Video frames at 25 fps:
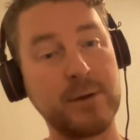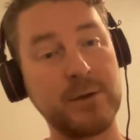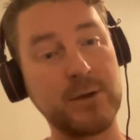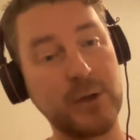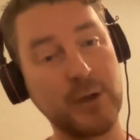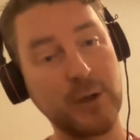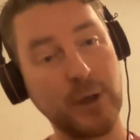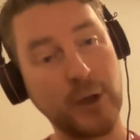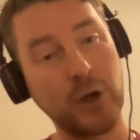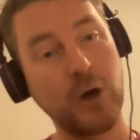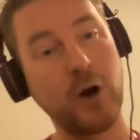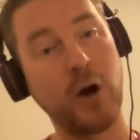
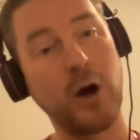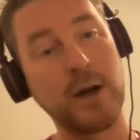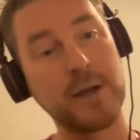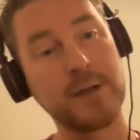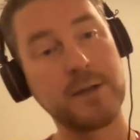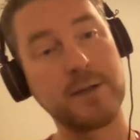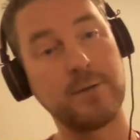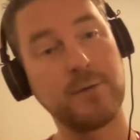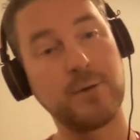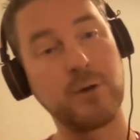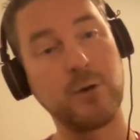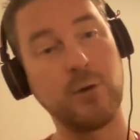messaging, the
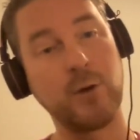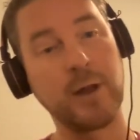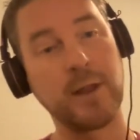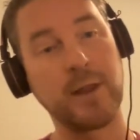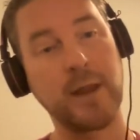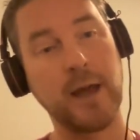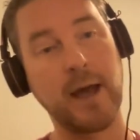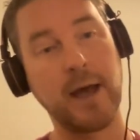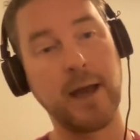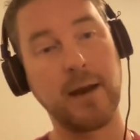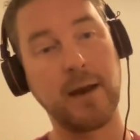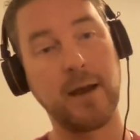cost of
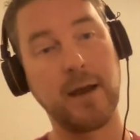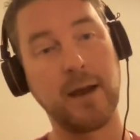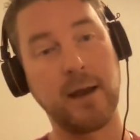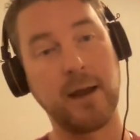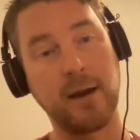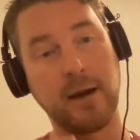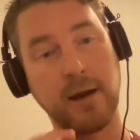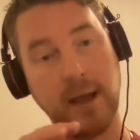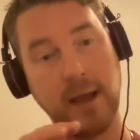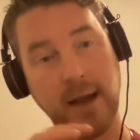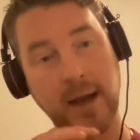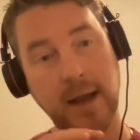doing that
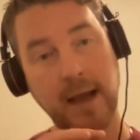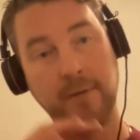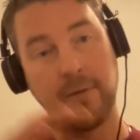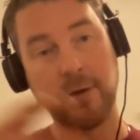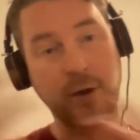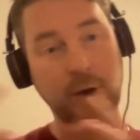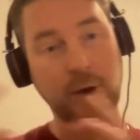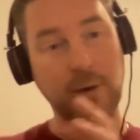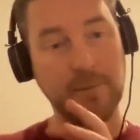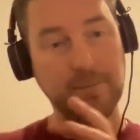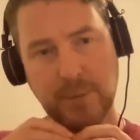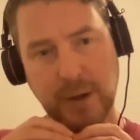and
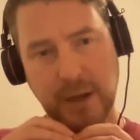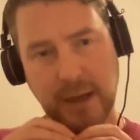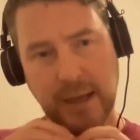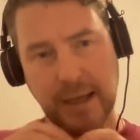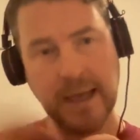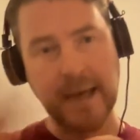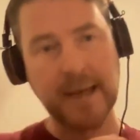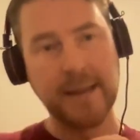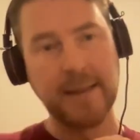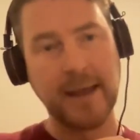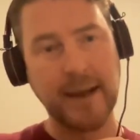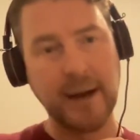
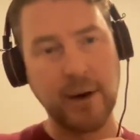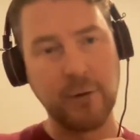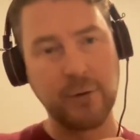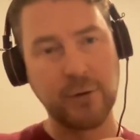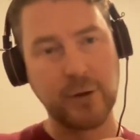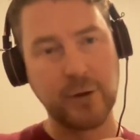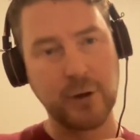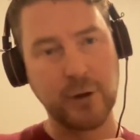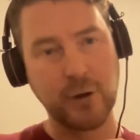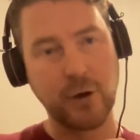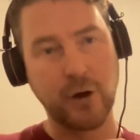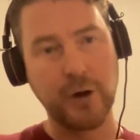getting that
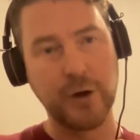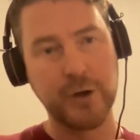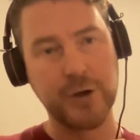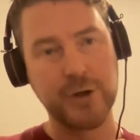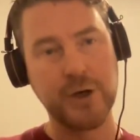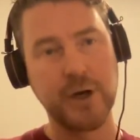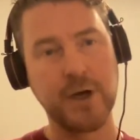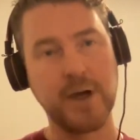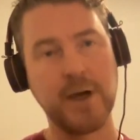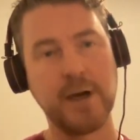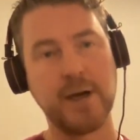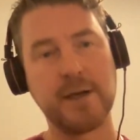out to
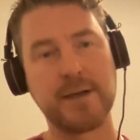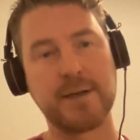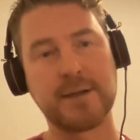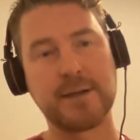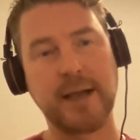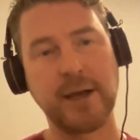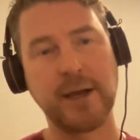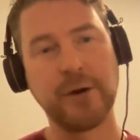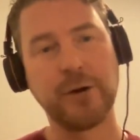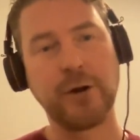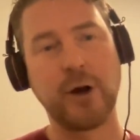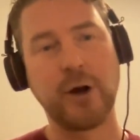large
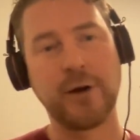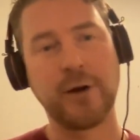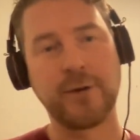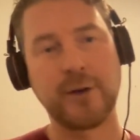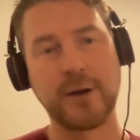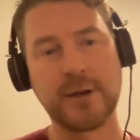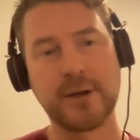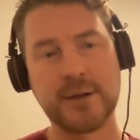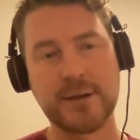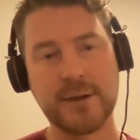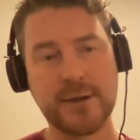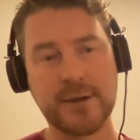scaled
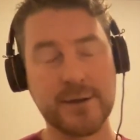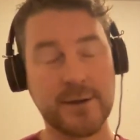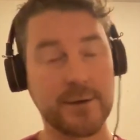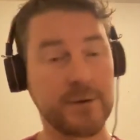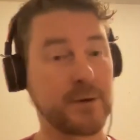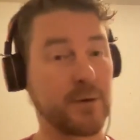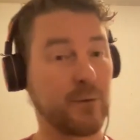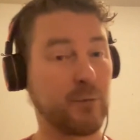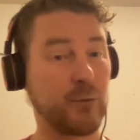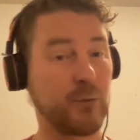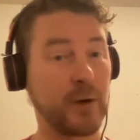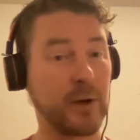audiences
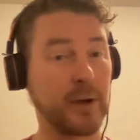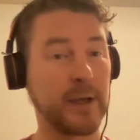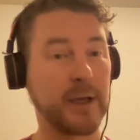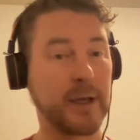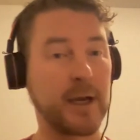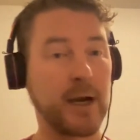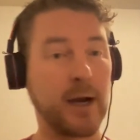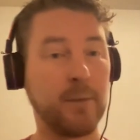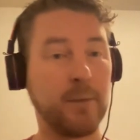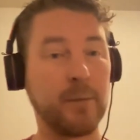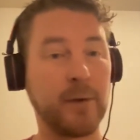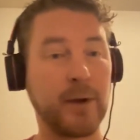has really
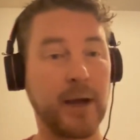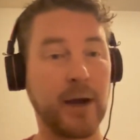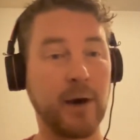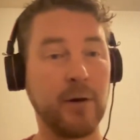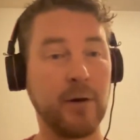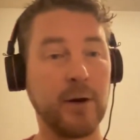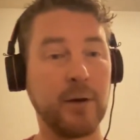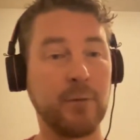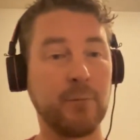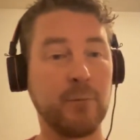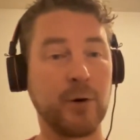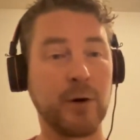come
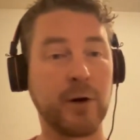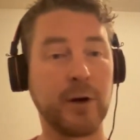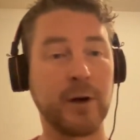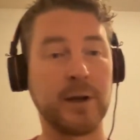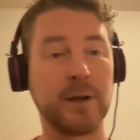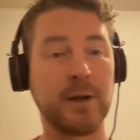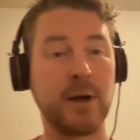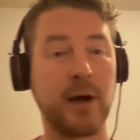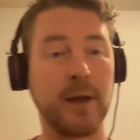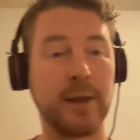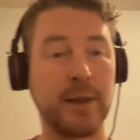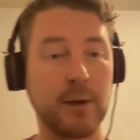down.
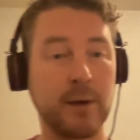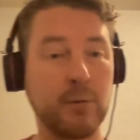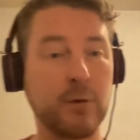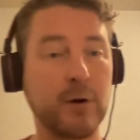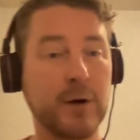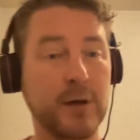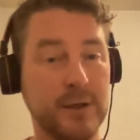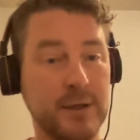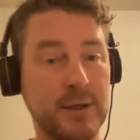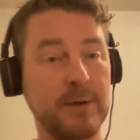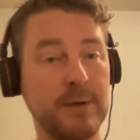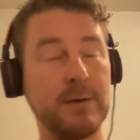And I think we're
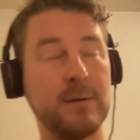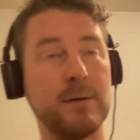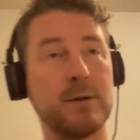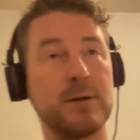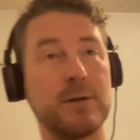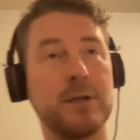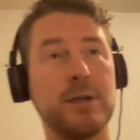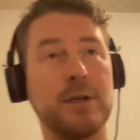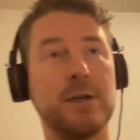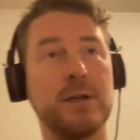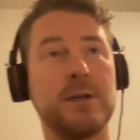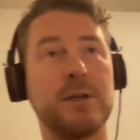going to
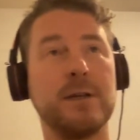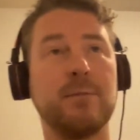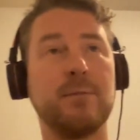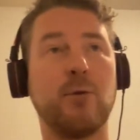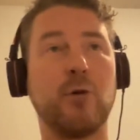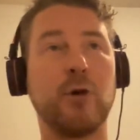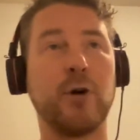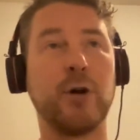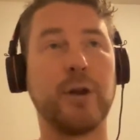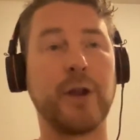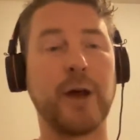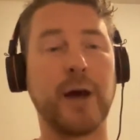see
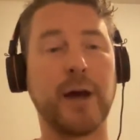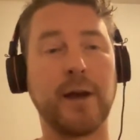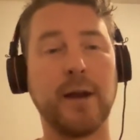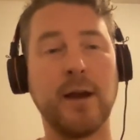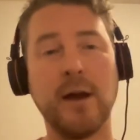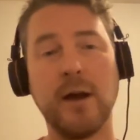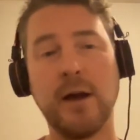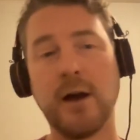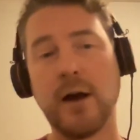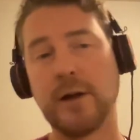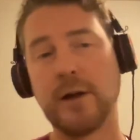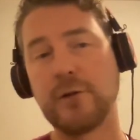more of that.
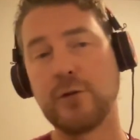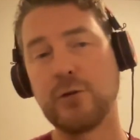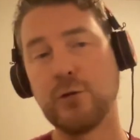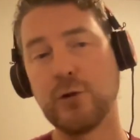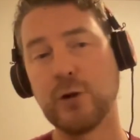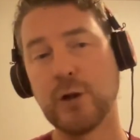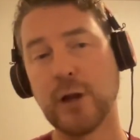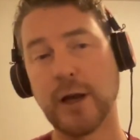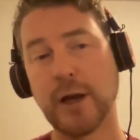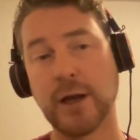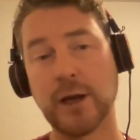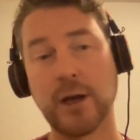A
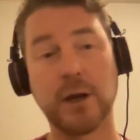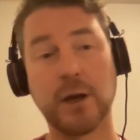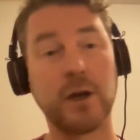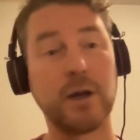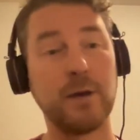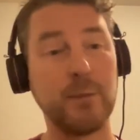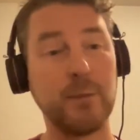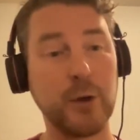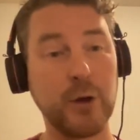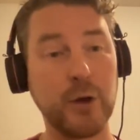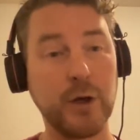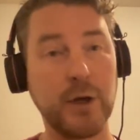tool like
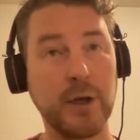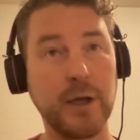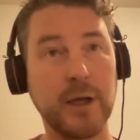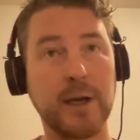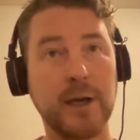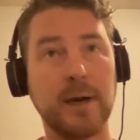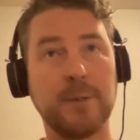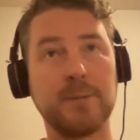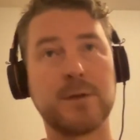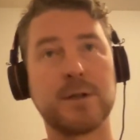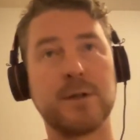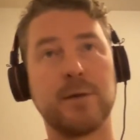Community
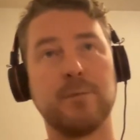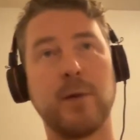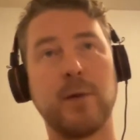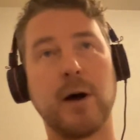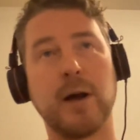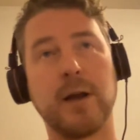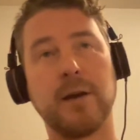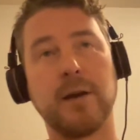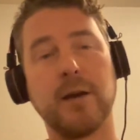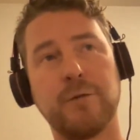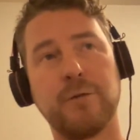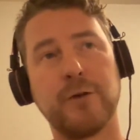comes to
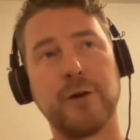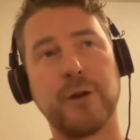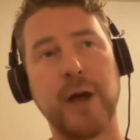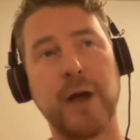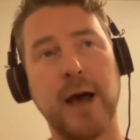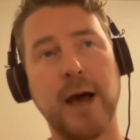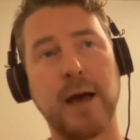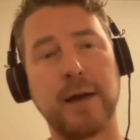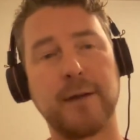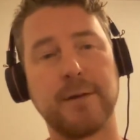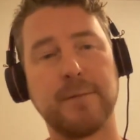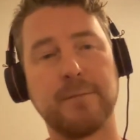mind for
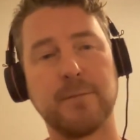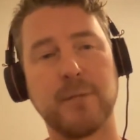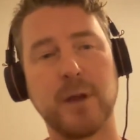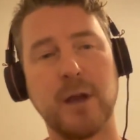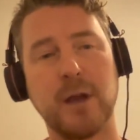that.